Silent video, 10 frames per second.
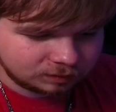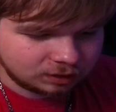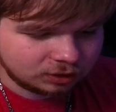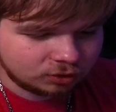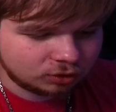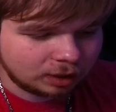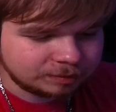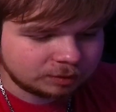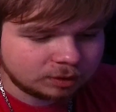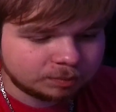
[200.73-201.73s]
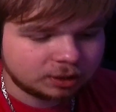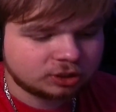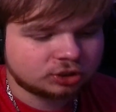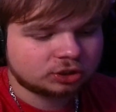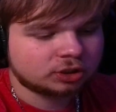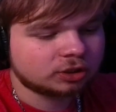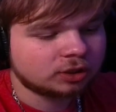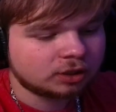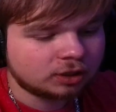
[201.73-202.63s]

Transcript: They cropped out the picture.